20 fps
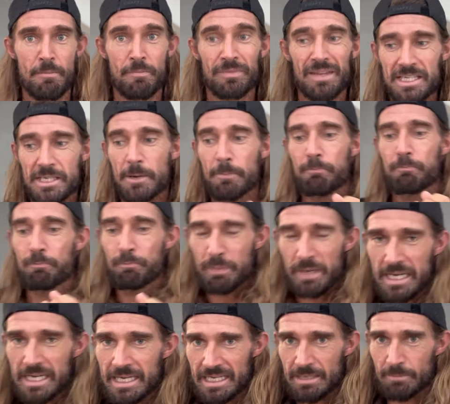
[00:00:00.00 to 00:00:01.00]
That's a
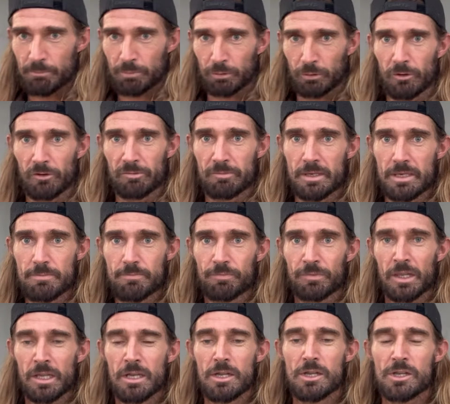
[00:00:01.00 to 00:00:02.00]
big improvement.
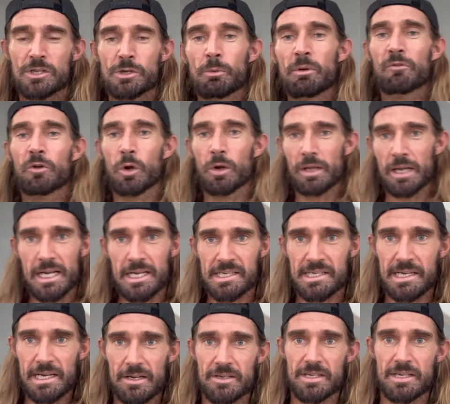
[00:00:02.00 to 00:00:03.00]
So we've got to
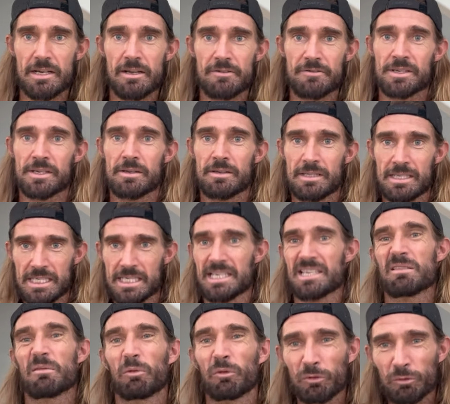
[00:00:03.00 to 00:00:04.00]
ask ourselves
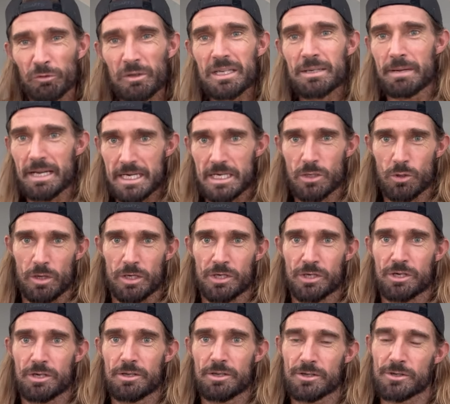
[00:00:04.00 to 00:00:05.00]
these three main
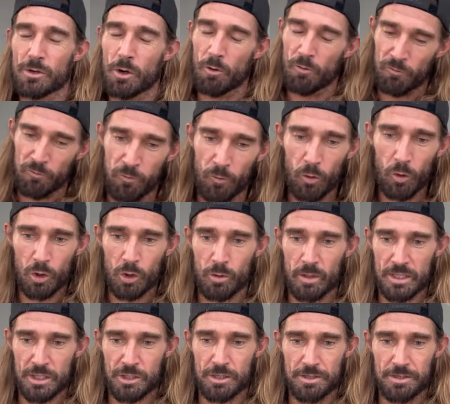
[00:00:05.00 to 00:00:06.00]
questions, or four
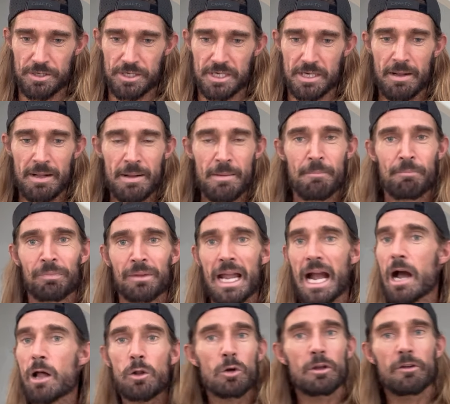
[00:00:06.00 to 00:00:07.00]
questions.
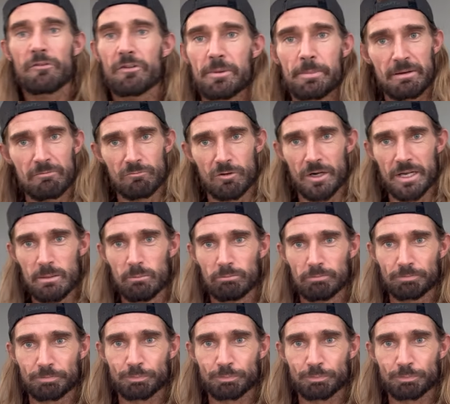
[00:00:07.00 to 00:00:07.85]
How long have you been running?